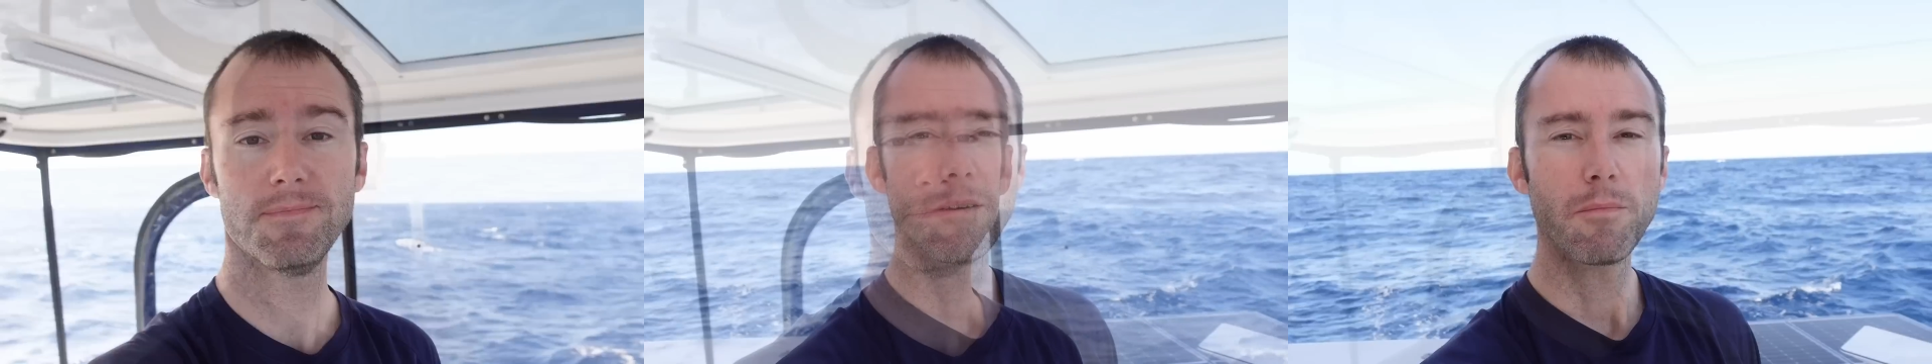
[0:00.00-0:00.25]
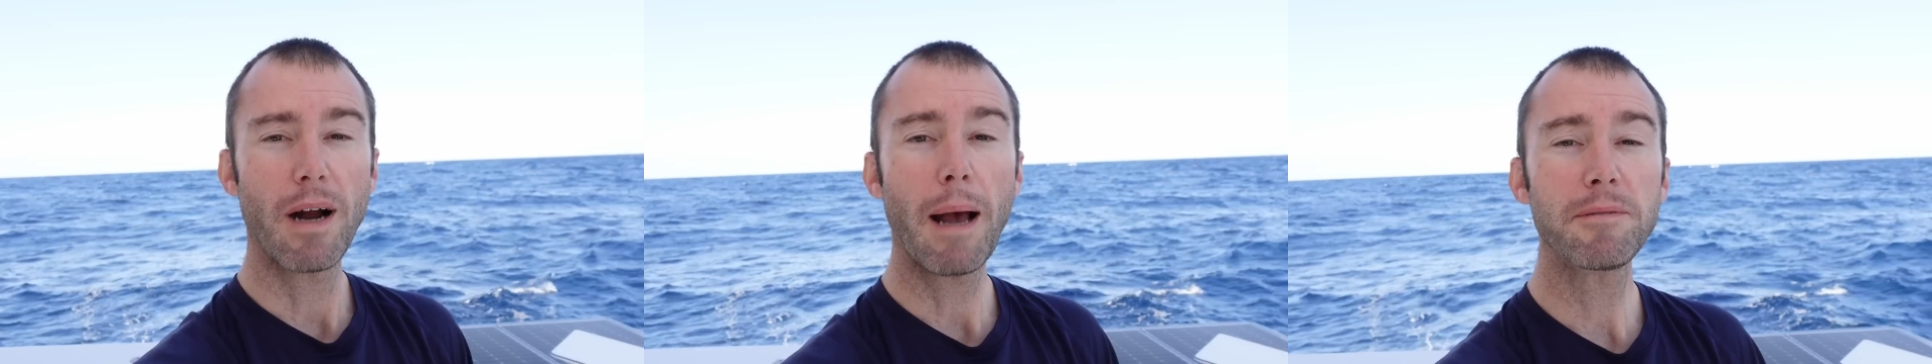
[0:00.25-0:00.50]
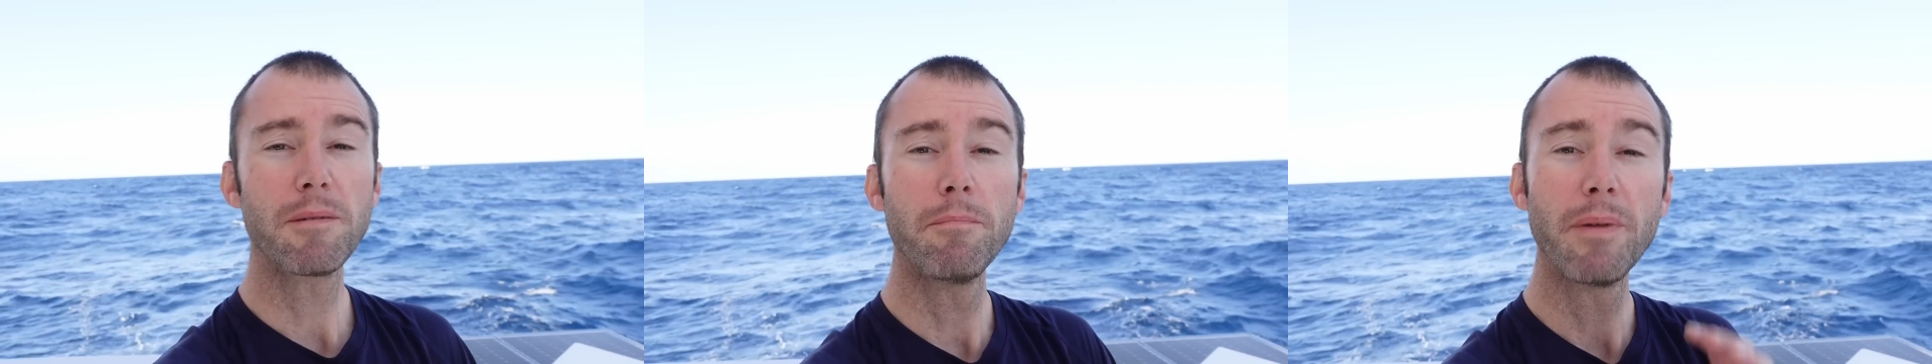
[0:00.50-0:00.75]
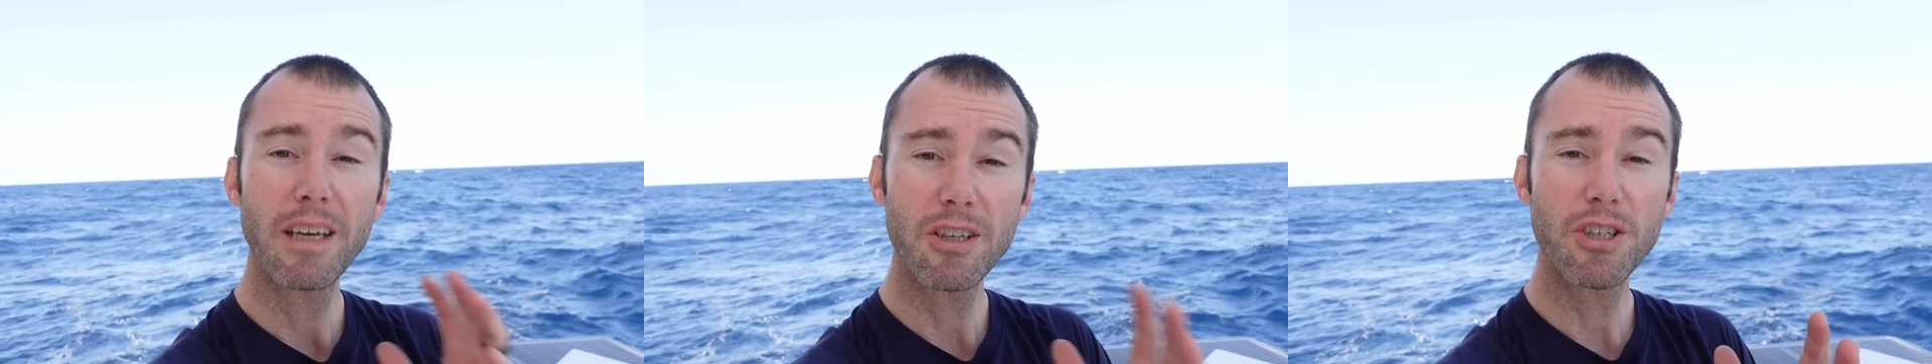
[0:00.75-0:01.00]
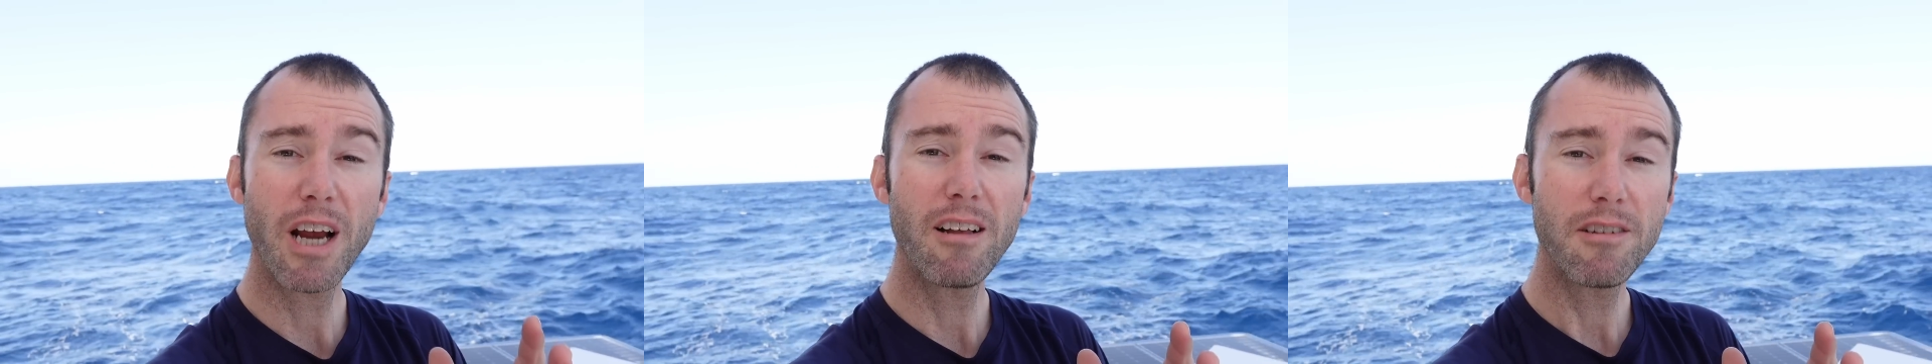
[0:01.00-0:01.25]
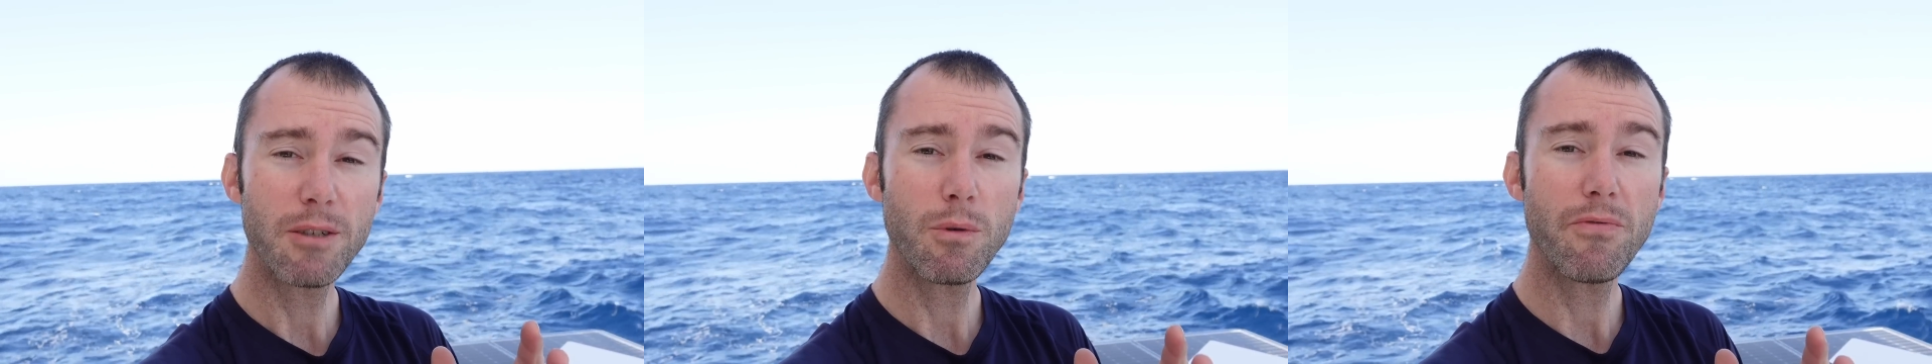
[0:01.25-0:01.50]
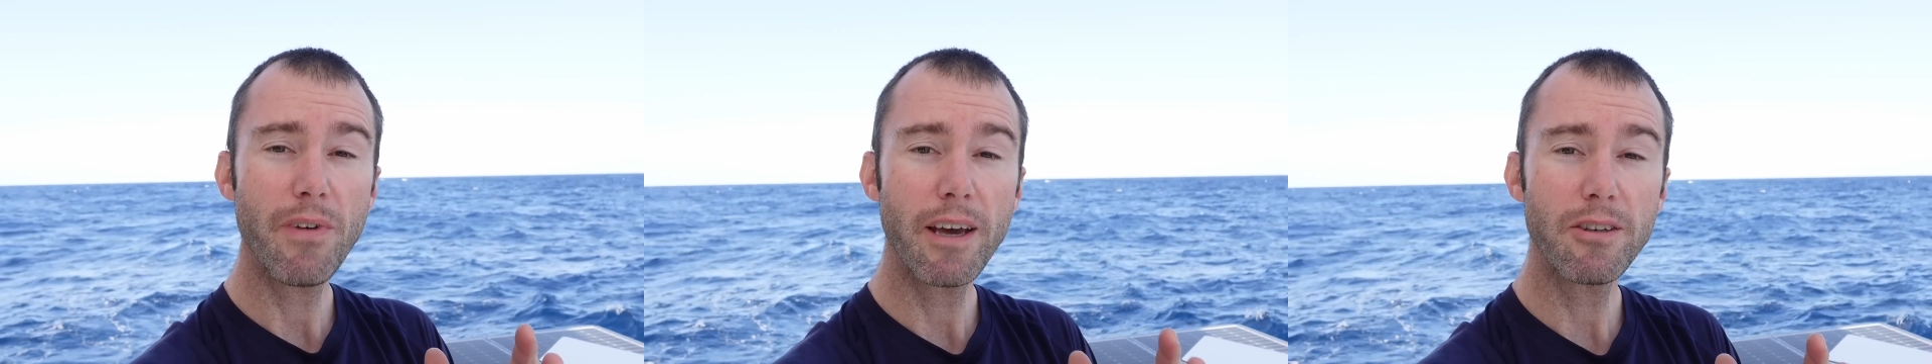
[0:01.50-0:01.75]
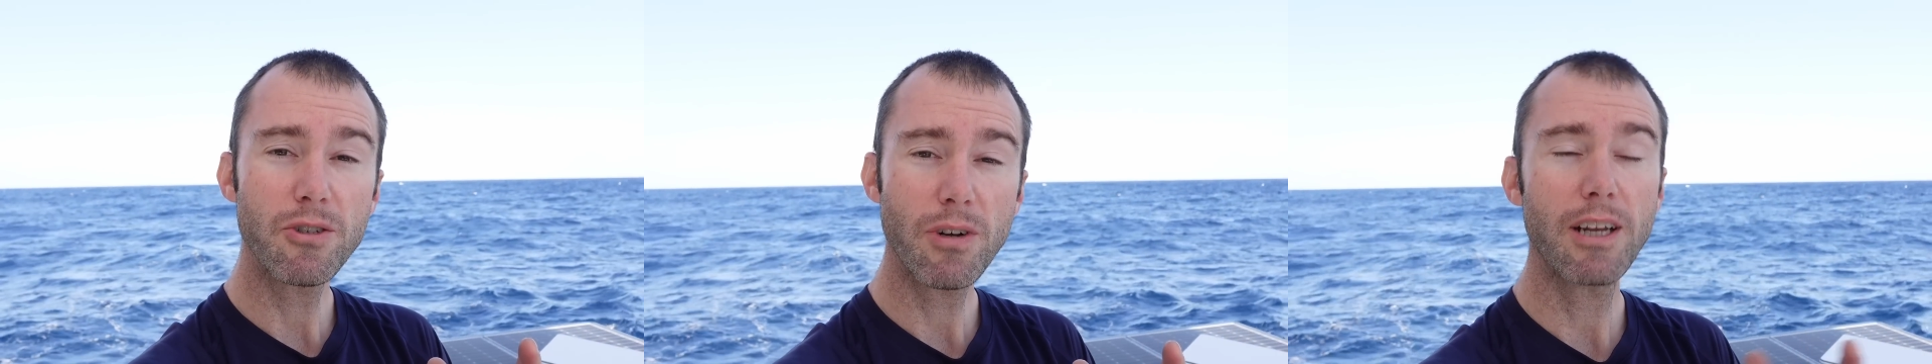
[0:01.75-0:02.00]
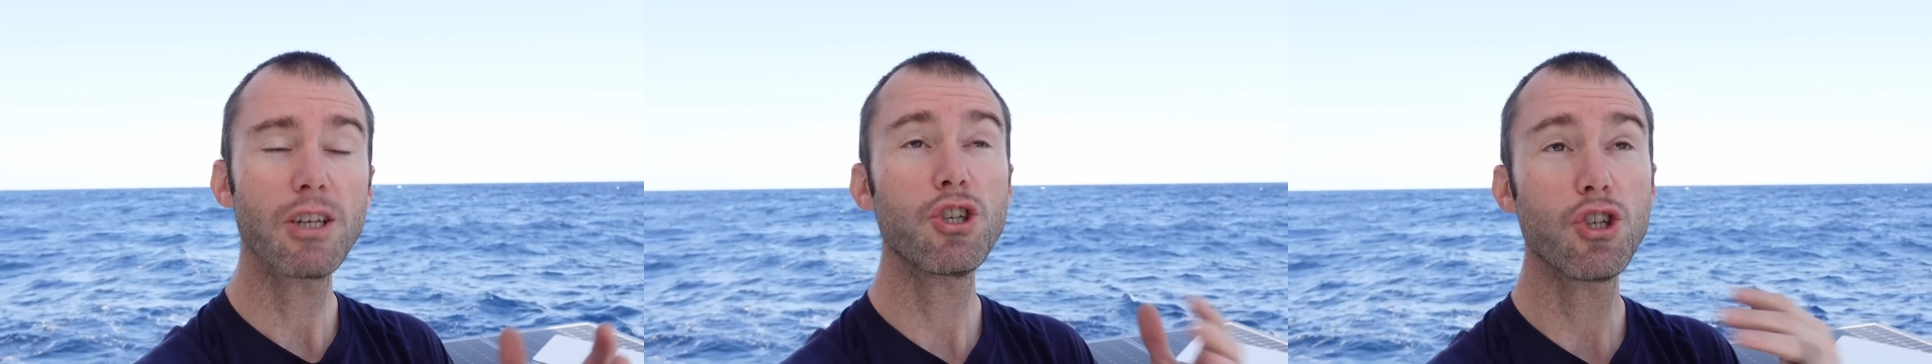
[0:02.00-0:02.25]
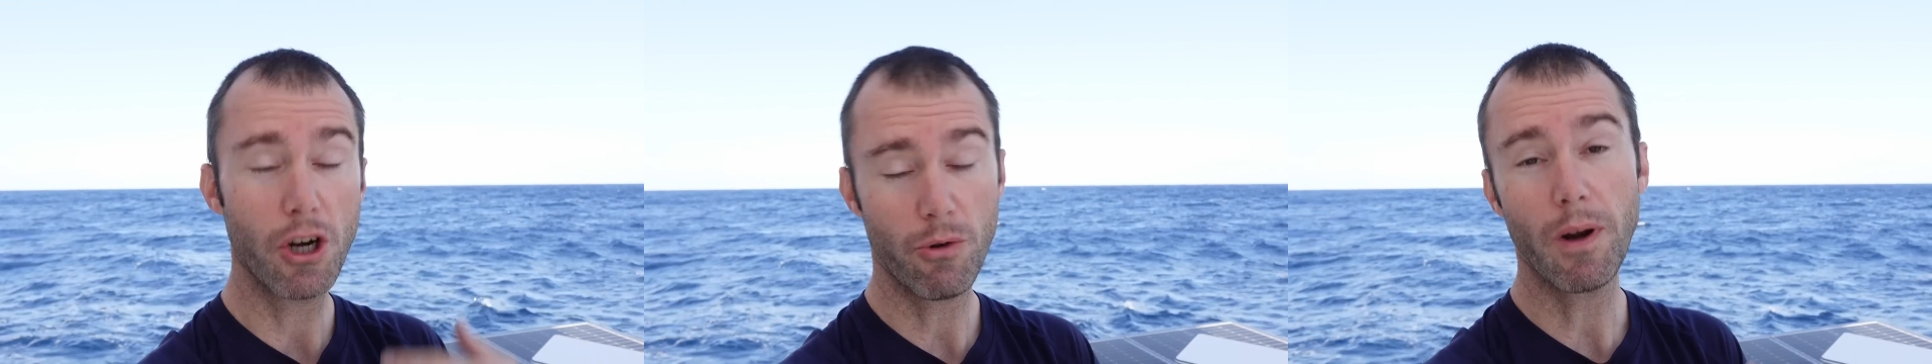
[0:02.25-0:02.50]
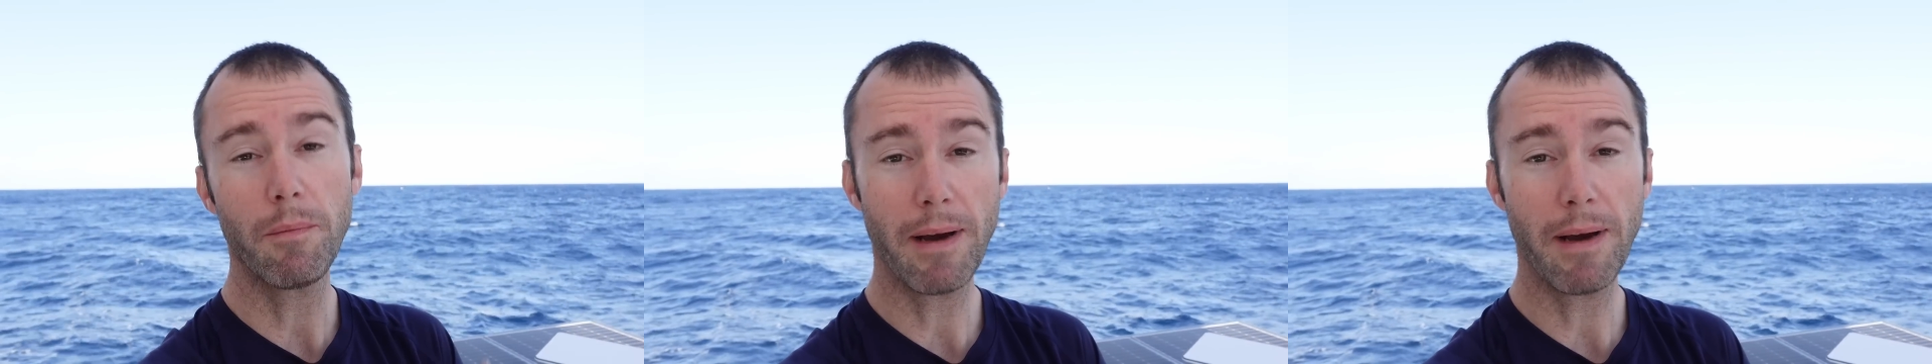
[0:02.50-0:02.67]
Perhaps the biggest challenge that we face trying to generate